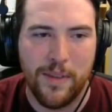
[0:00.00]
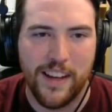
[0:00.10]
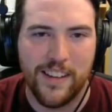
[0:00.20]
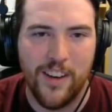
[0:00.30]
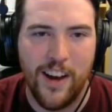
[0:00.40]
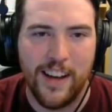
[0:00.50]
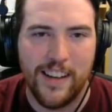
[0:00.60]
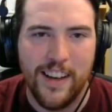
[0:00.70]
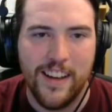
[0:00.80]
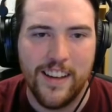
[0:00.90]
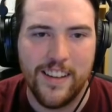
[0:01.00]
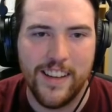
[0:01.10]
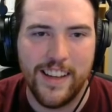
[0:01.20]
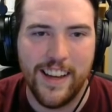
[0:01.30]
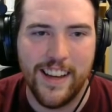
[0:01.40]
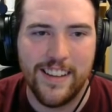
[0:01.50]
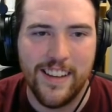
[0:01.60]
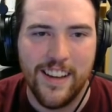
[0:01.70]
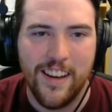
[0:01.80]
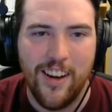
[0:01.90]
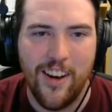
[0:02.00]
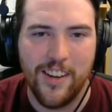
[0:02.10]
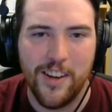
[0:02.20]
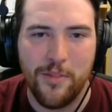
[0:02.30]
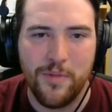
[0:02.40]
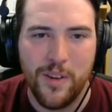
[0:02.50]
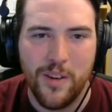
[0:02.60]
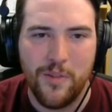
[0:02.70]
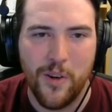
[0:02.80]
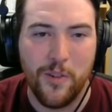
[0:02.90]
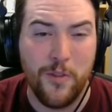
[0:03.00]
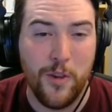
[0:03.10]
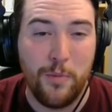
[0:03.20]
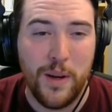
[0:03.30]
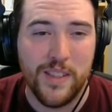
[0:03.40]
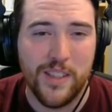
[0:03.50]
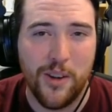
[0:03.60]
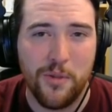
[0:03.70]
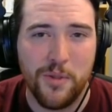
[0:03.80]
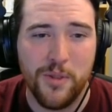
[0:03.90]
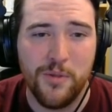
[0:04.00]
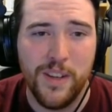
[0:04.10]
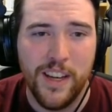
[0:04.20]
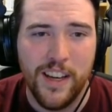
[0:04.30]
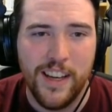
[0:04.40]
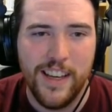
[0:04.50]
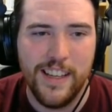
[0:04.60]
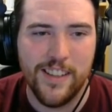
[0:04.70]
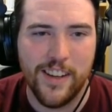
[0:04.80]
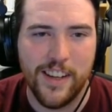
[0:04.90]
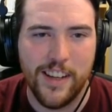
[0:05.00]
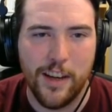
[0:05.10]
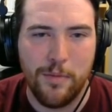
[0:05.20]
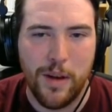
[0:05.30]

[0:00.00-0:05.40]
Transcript: like not clicking it hard enough for a full punch to go through. He's not gonna give